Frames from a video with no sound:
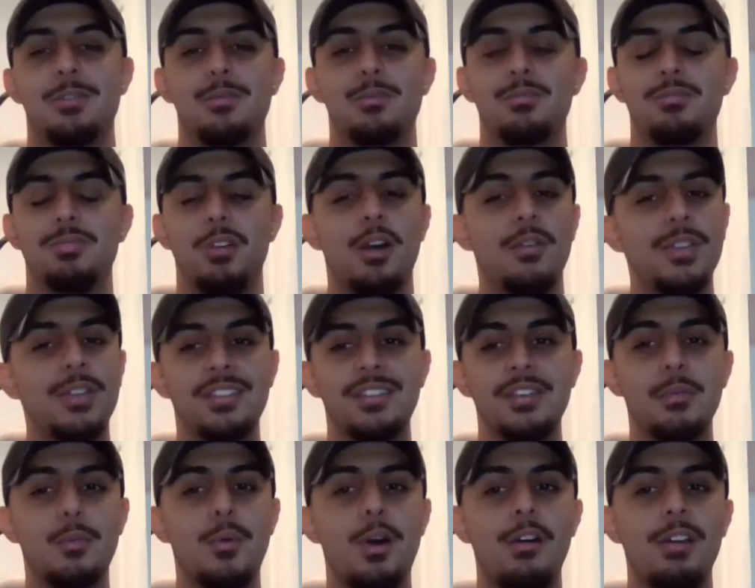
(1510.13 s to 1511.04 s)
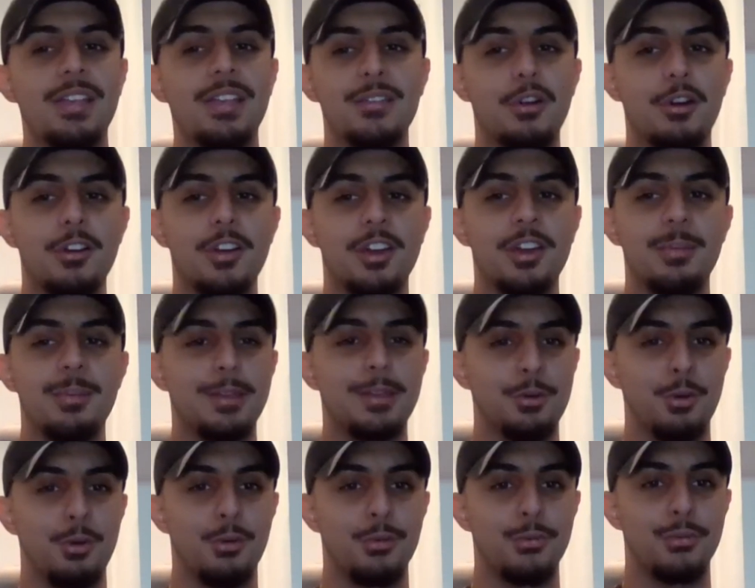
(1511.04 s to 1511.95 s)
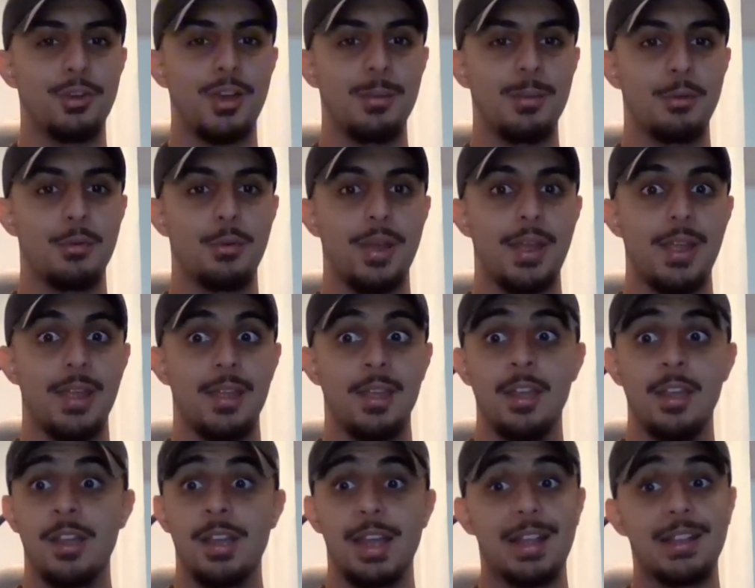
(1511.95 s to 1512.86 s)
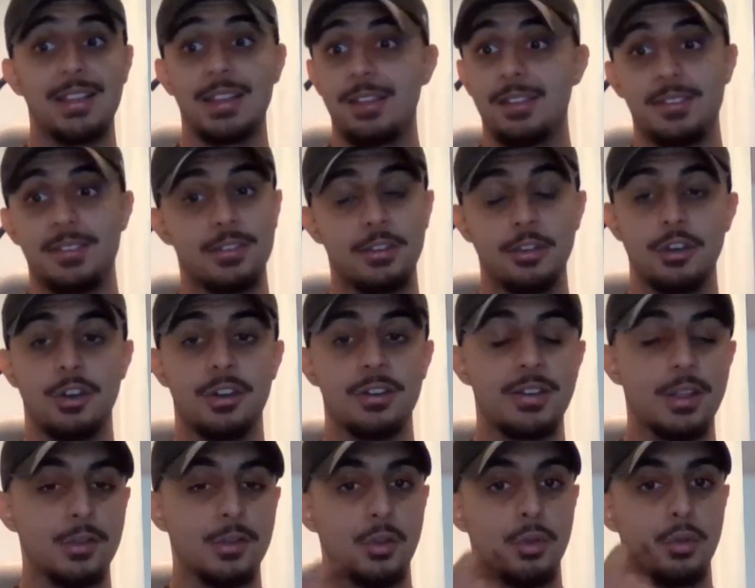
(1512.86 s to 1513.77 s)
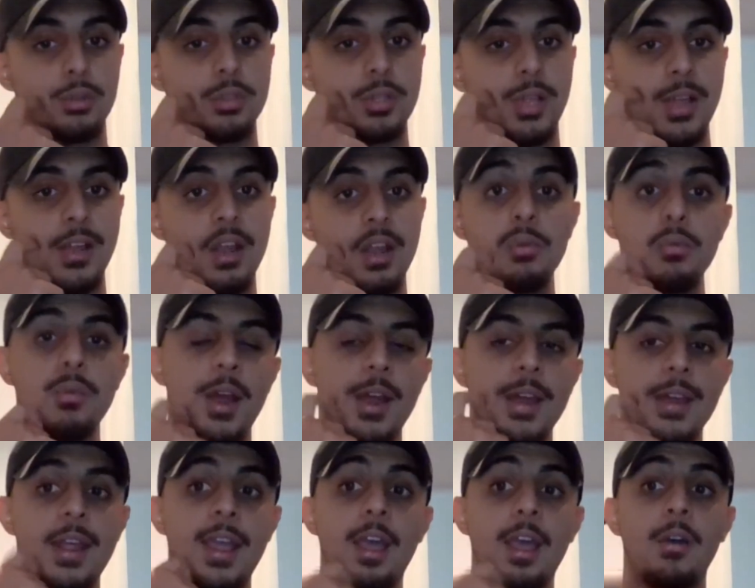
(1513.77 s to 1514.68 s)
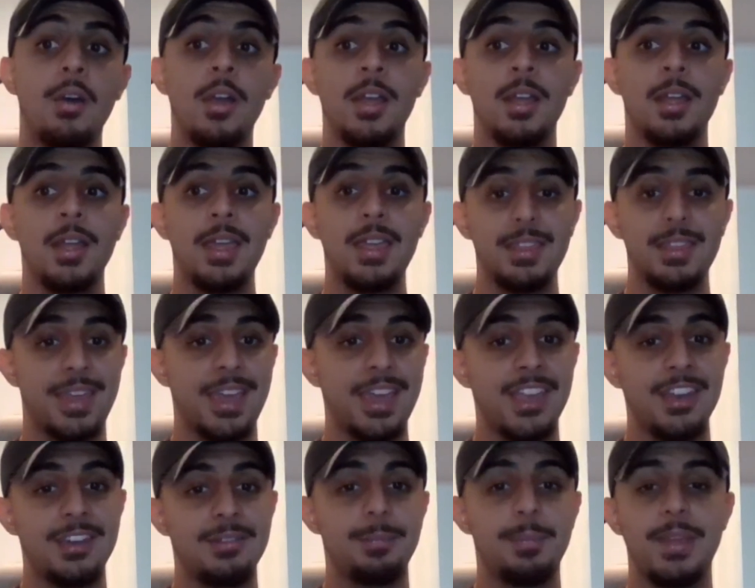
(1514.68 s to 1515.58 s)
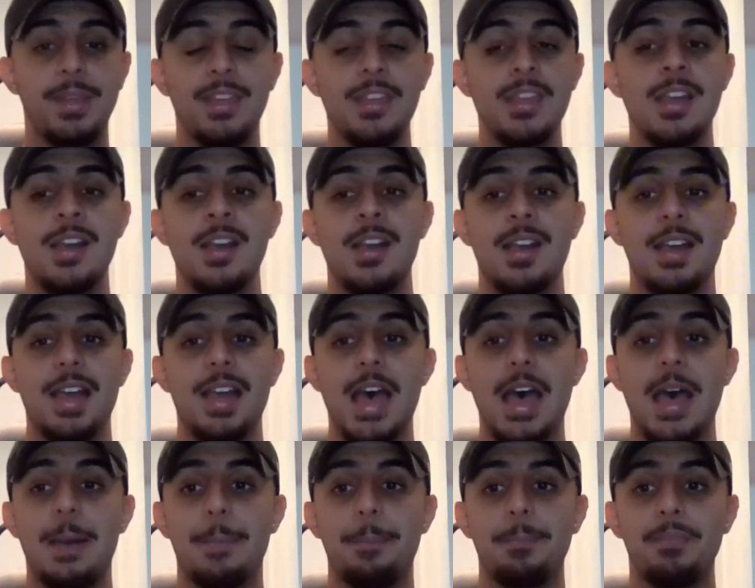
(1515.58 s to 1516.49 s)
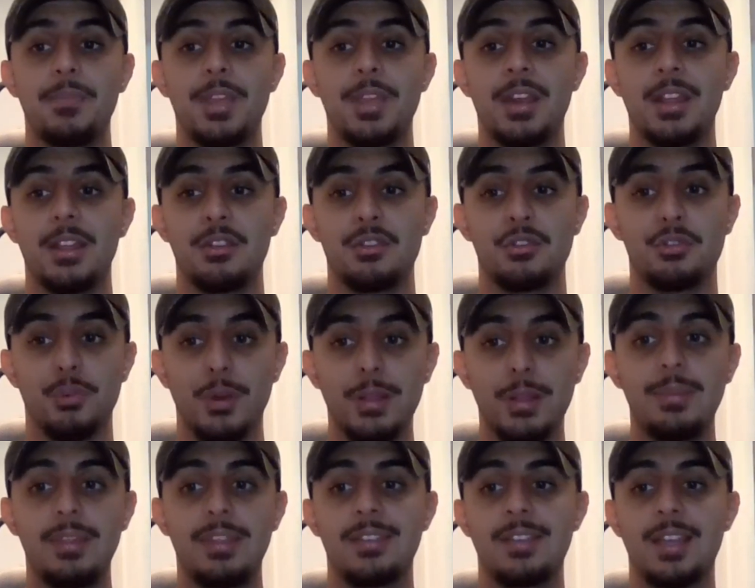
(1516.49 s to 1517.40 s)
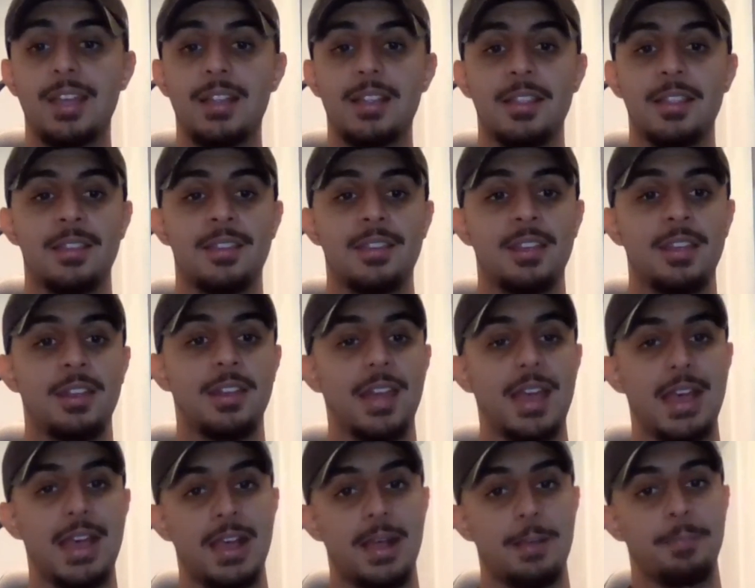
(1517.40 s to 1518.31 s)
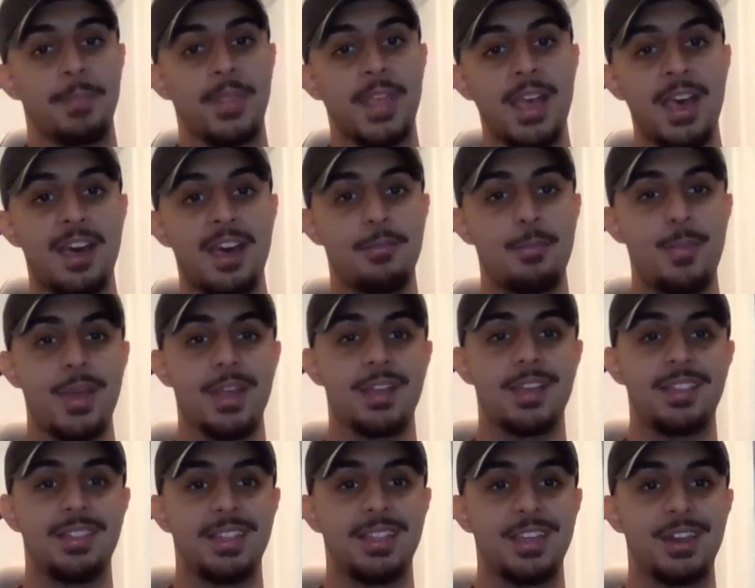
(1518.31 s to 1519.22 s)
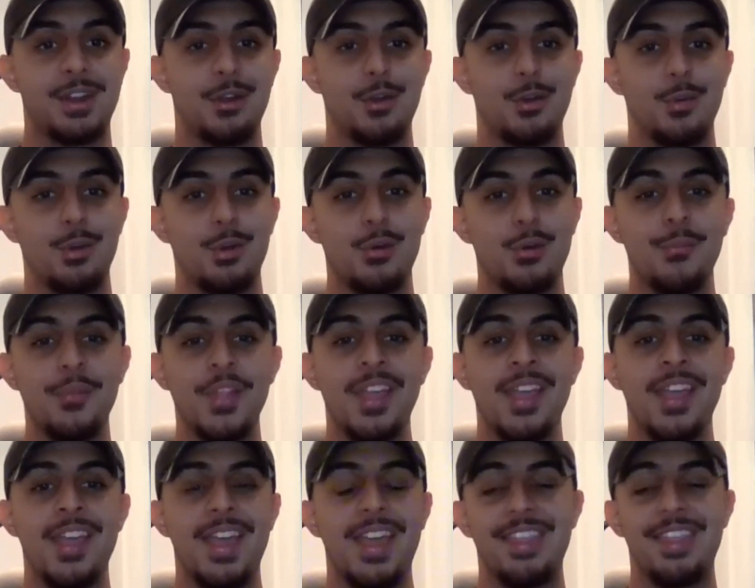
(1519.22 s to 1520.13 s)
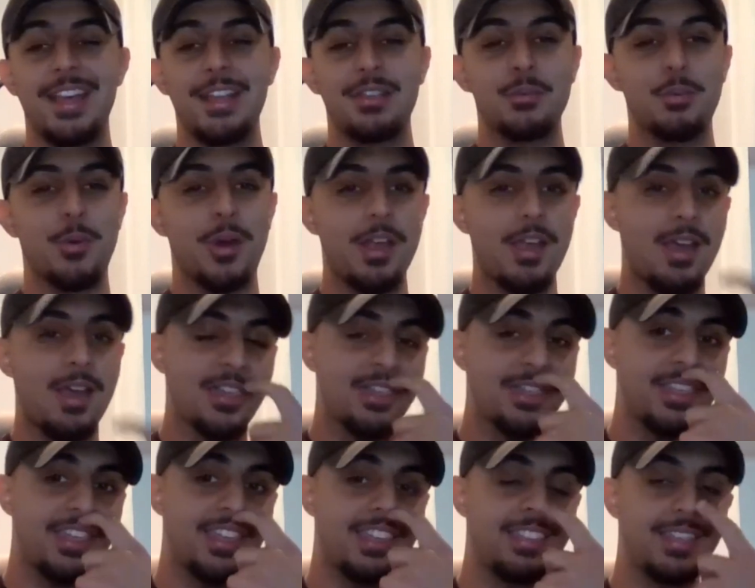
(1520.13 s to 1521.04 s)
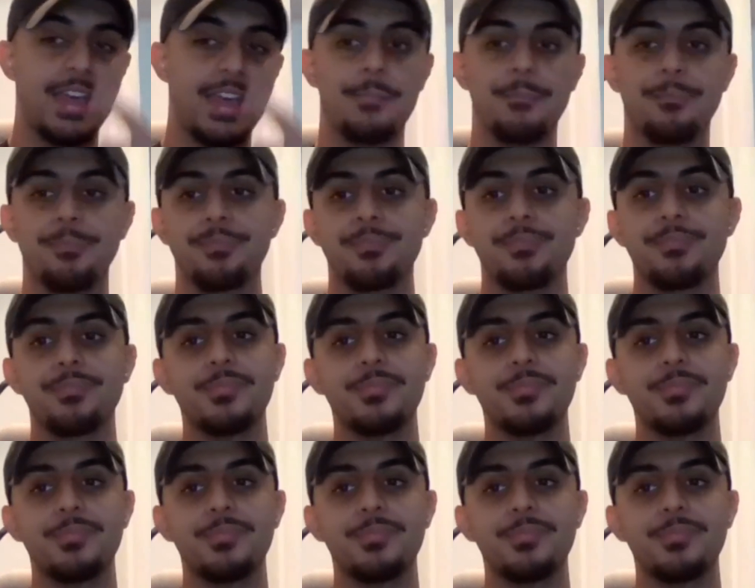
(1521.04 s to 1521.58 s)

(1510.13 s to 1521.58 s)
And obviously, while he's not going to be an all-time great, at least, it doesn't look like it right now, he can't be an extremely talented halfback in the NRL. And that's why I think that